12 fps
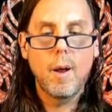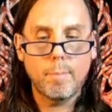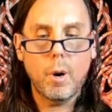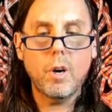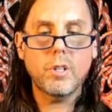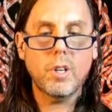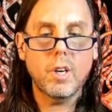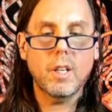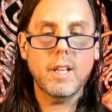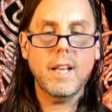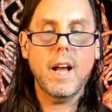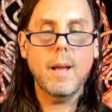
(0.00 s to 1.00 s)

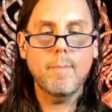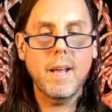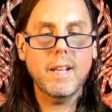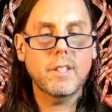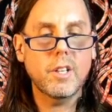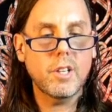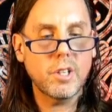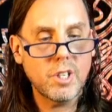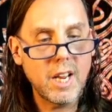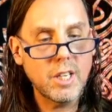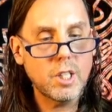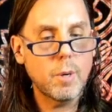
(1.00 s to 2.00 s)
Personally, I make the
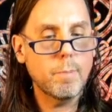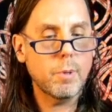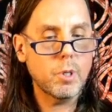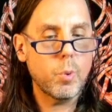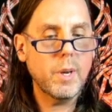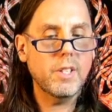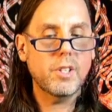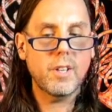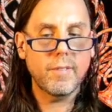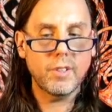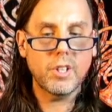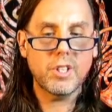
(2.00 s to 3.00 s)
distinction between
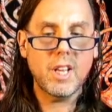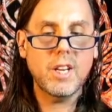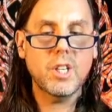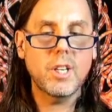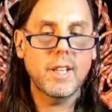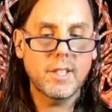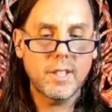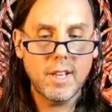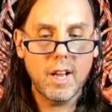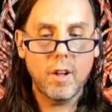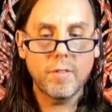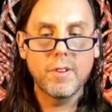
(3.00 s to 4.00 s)
civilization
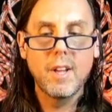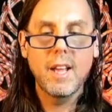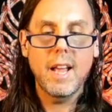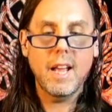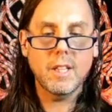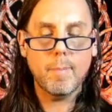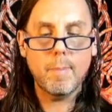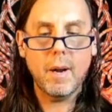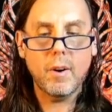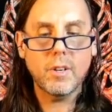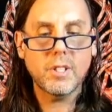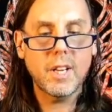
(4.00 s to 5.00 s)
itself and the
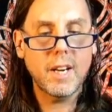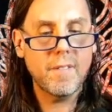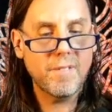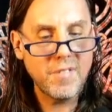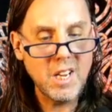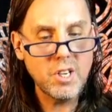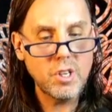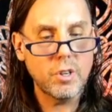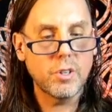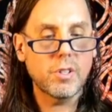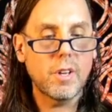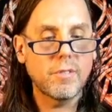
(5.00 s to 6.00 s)
parasitic
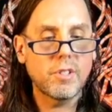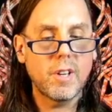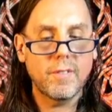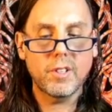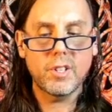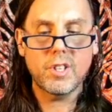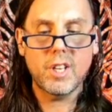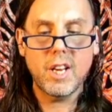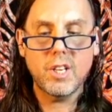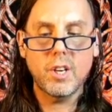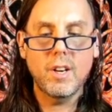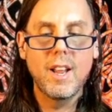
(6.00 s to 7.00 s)
features of
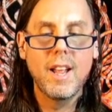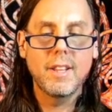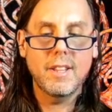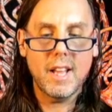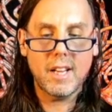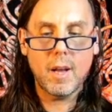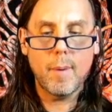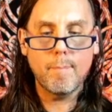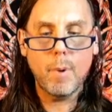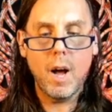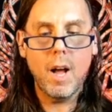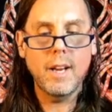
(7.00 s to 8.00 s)
civilization that
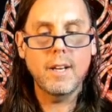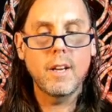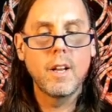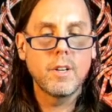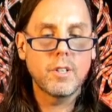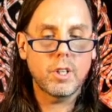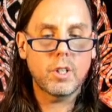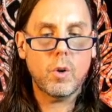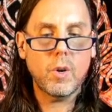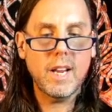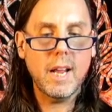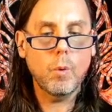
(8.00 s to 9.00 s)
combine to
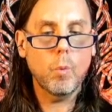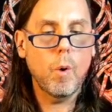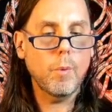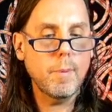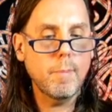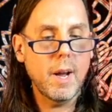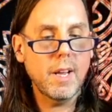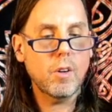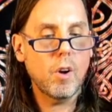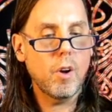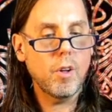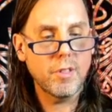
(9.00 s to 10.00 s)
create what we might
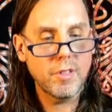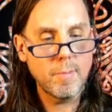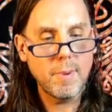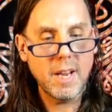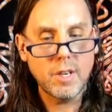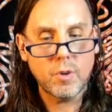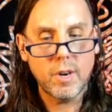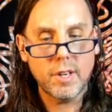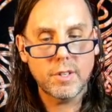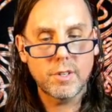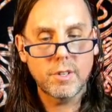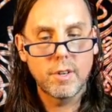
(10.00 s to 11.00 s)
call the
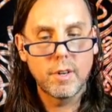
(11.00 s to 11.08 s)
matrix.